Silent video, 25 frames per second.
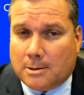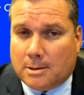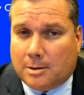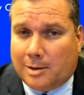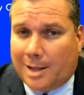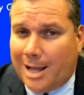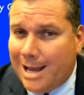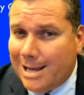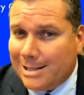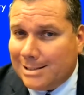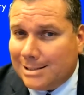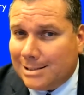
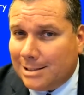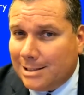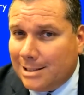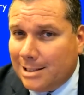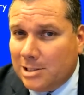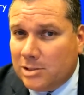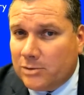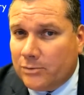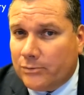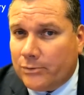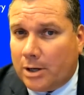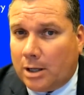Lastly,
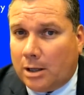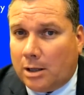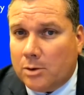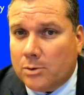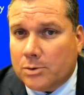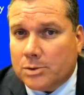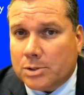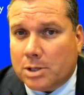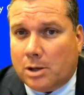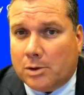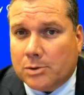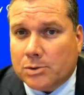each fellow
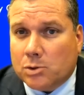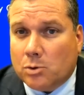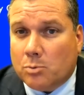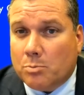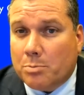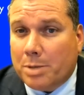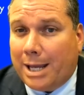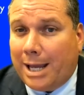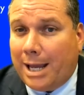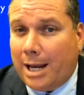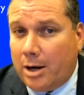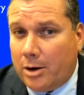is also
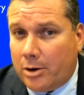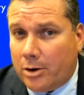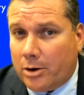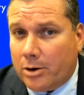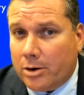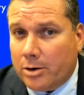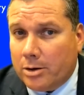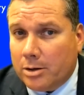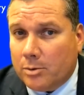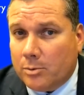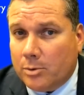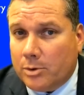
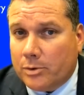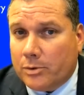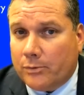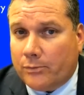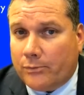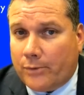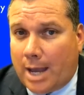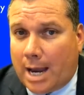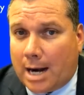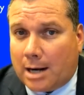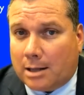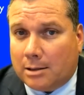paired with a
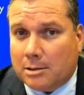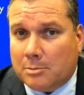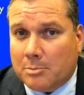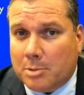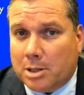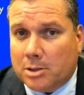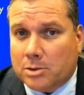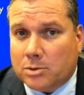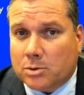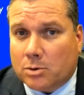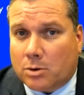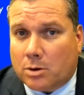faculty
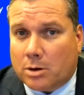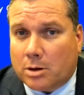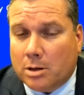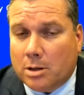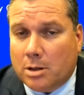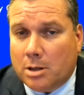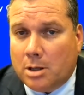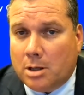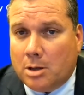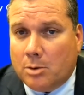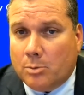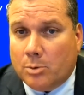mentor
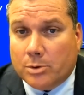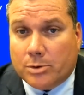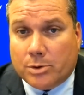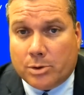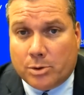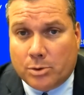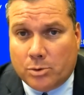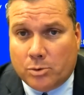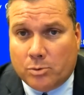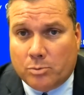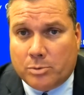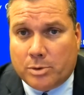with
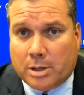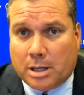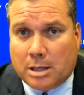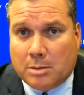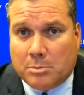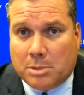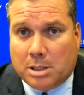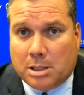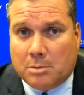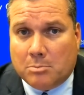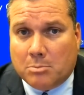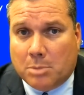whom they
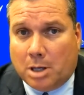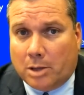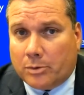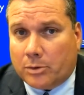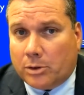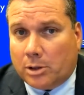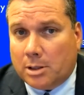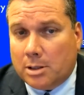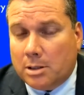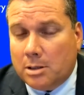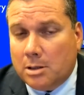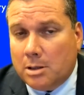meet
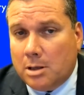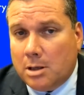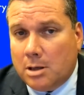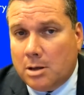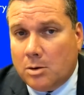monthly,